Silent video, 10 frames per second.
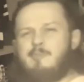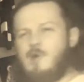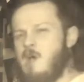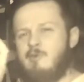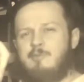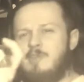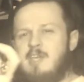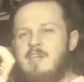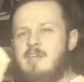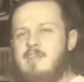
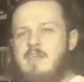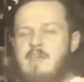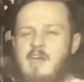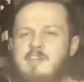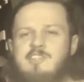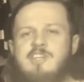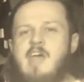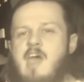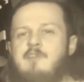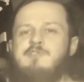probably 1.5
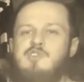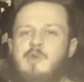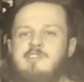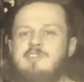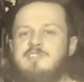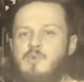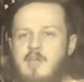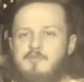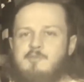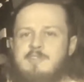inches, 2 inches
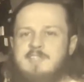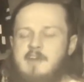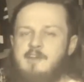away from the center